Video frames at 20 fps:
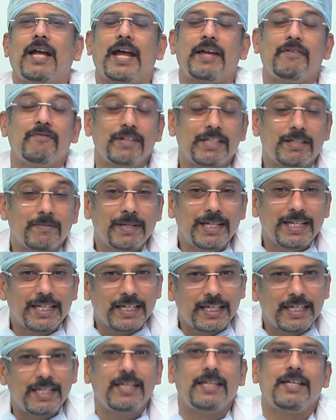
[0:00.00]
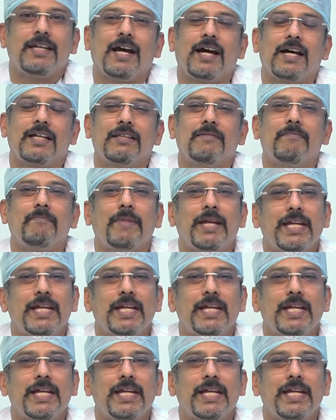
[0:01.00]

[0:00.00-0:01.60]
and vitamin E are the